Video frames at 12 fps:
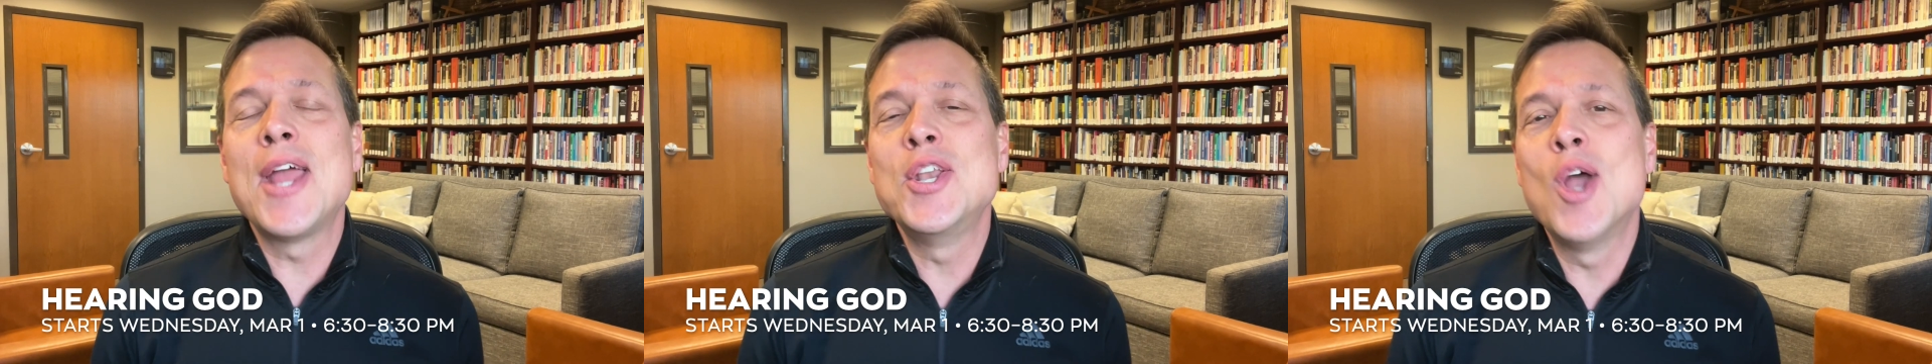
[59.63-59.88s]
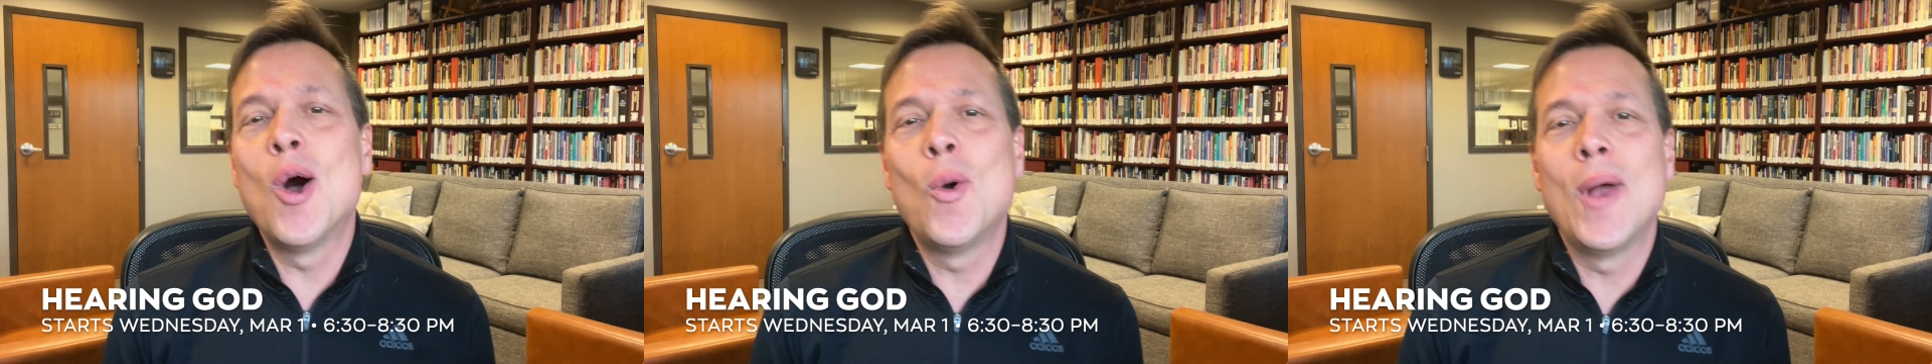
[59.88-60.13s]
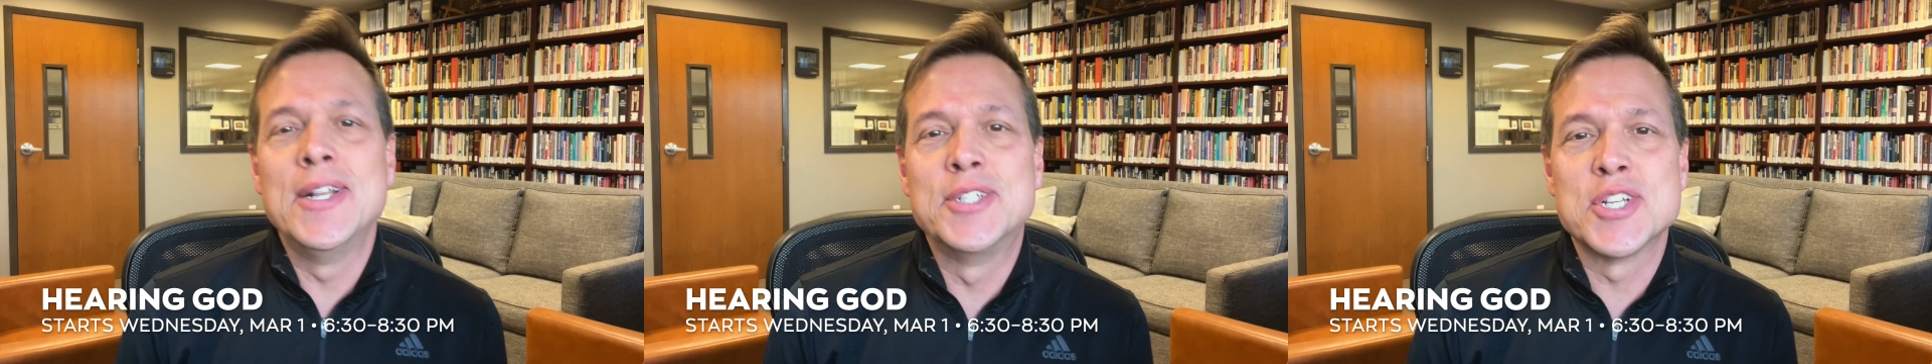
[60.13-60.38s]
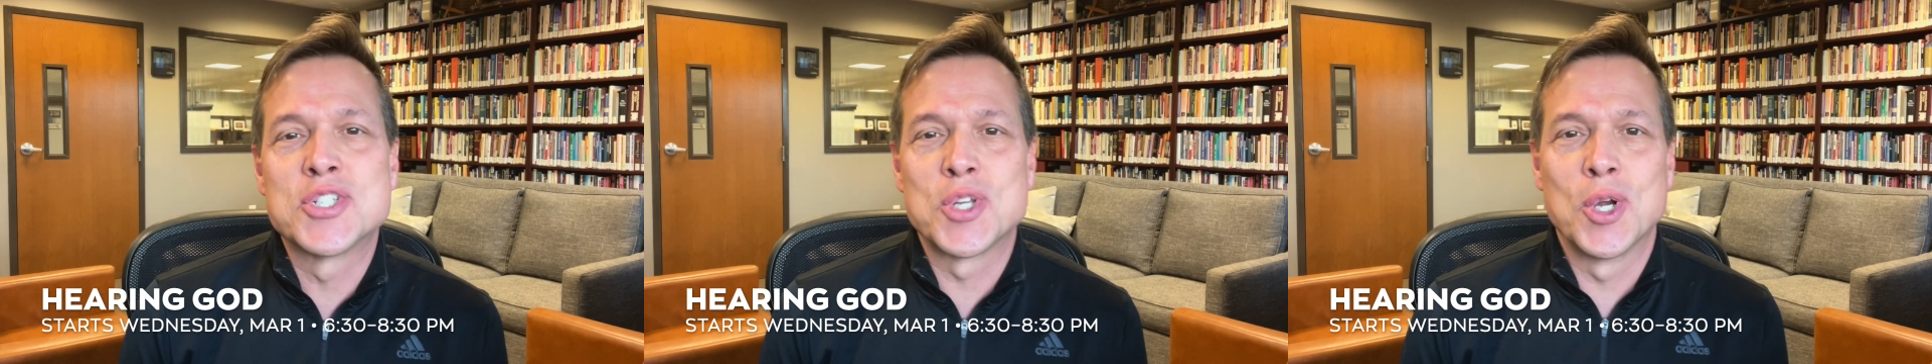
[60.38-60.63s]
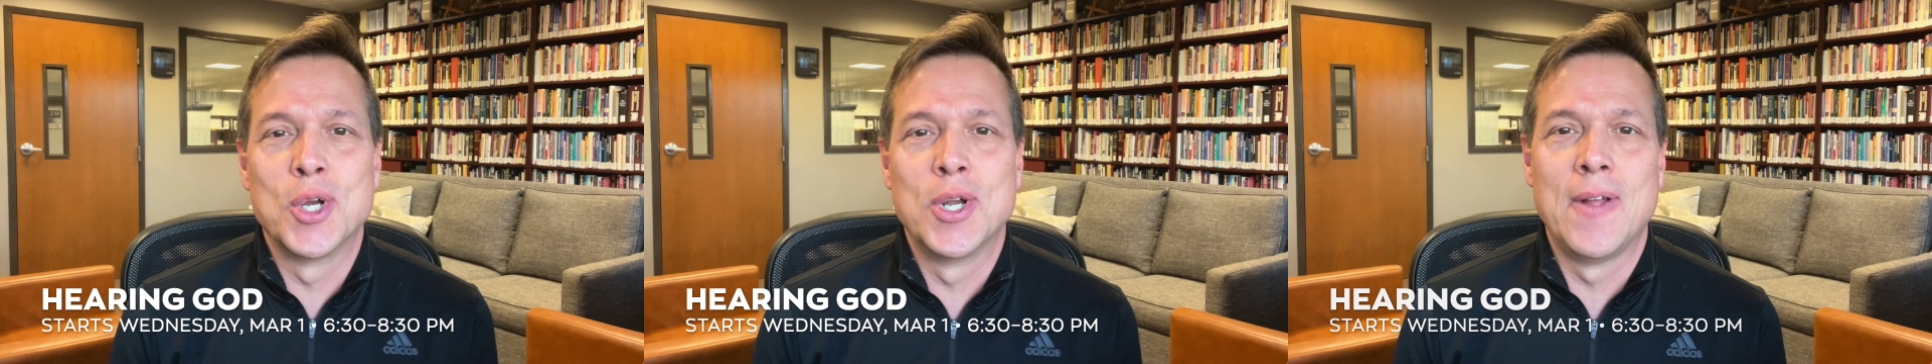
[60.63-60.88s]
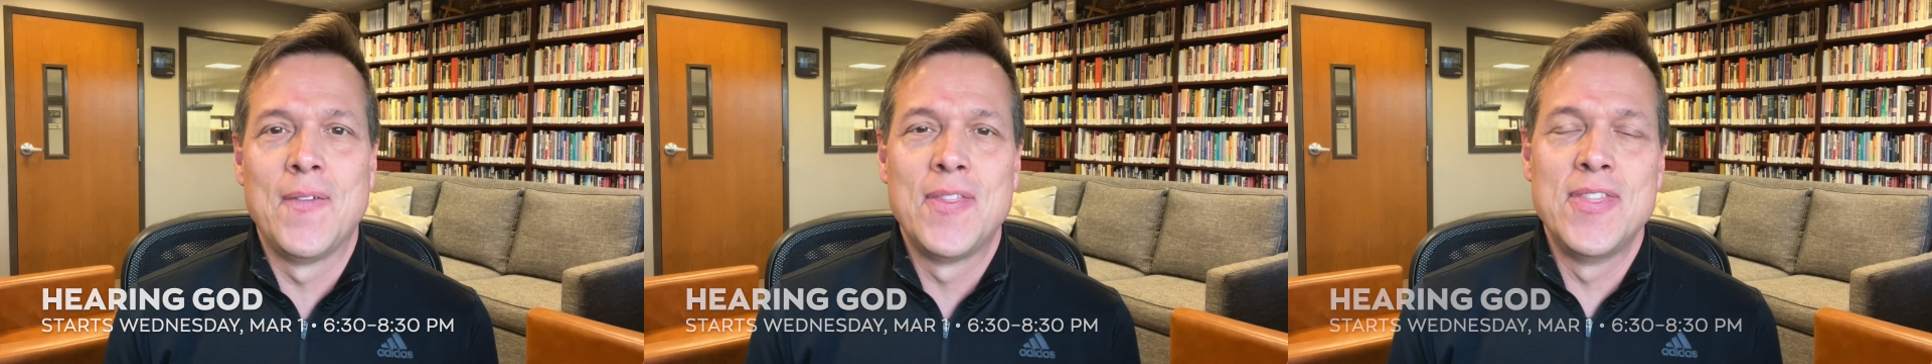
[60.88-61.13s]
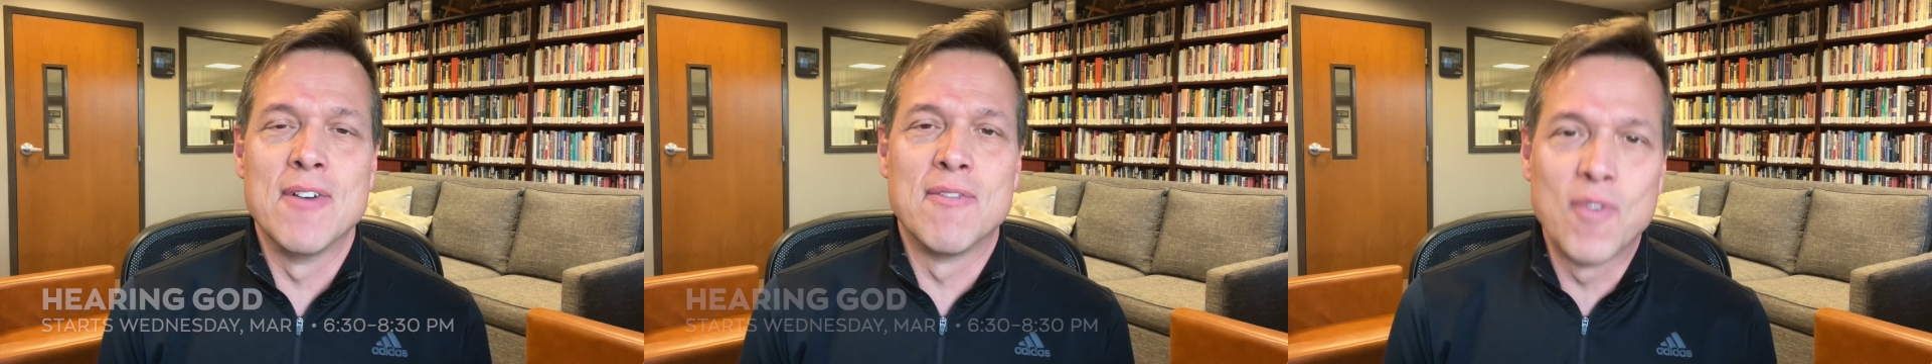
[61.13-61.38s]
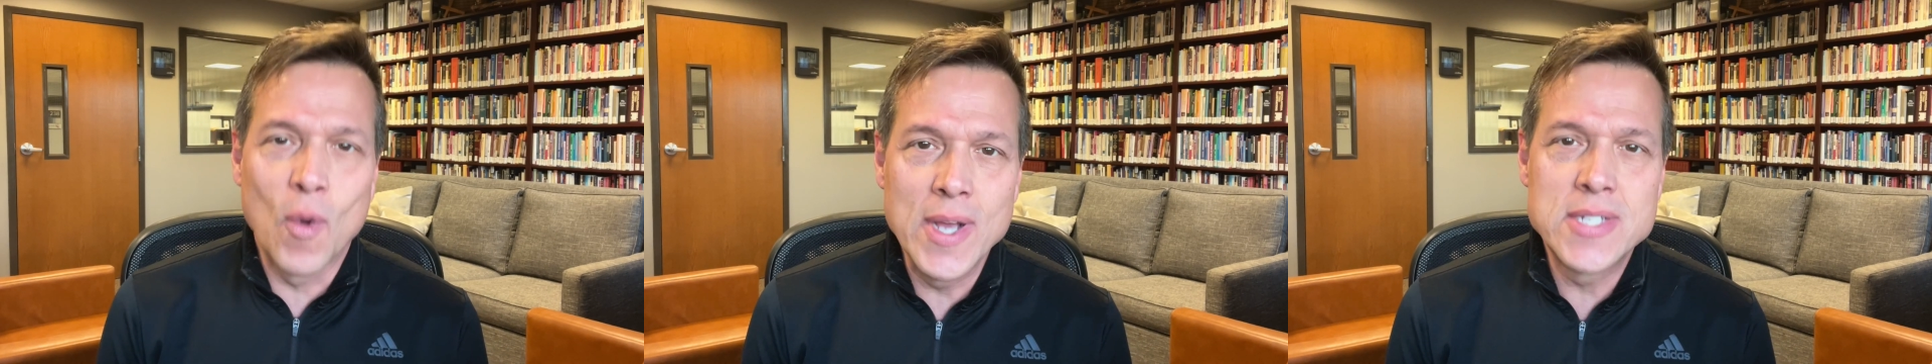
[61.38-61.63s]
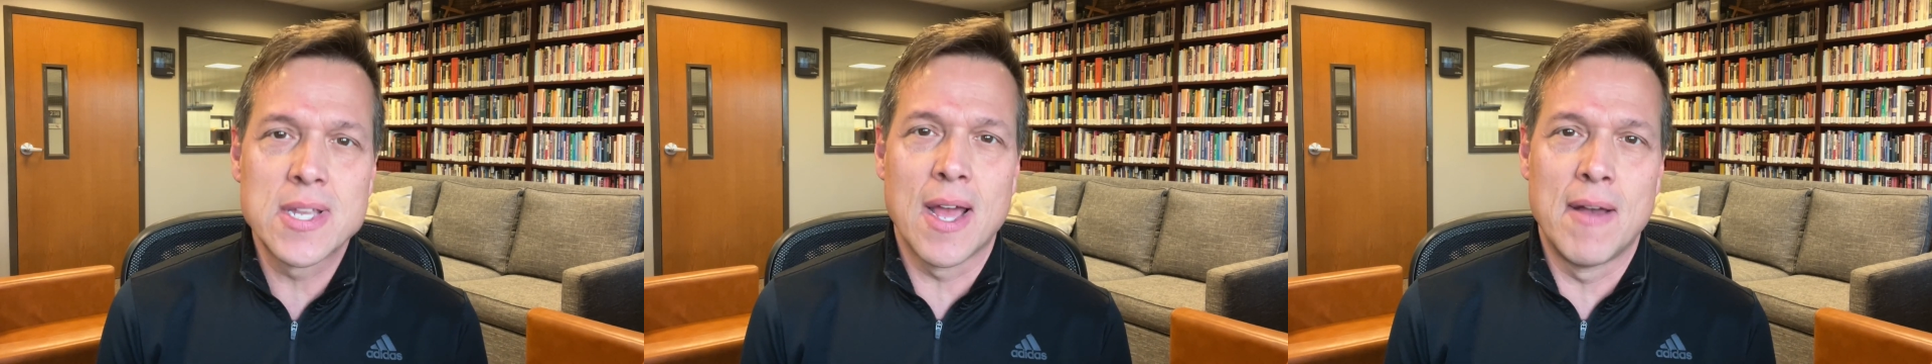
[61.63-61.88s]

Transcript: know and discern the voice